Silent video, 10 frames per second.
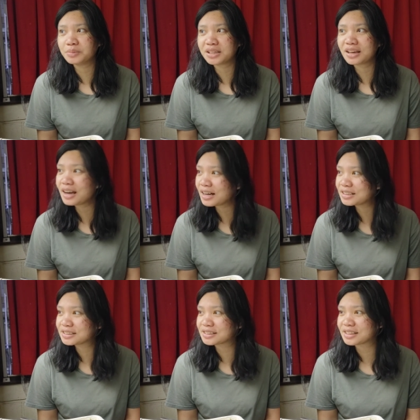
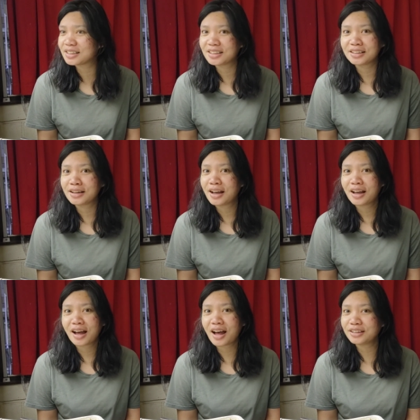because
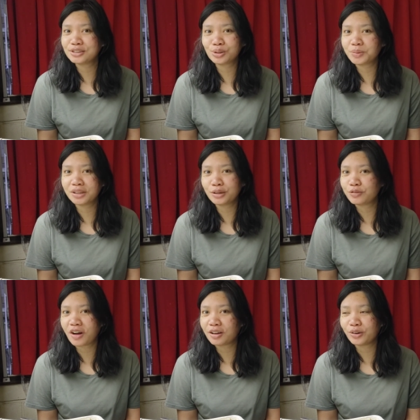I stupidly
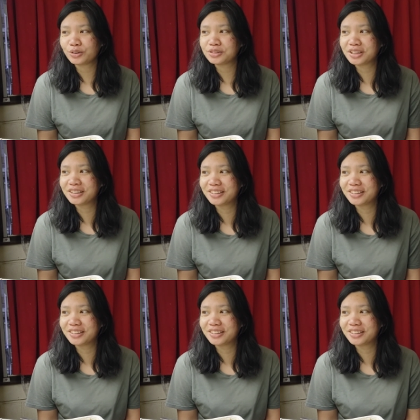followed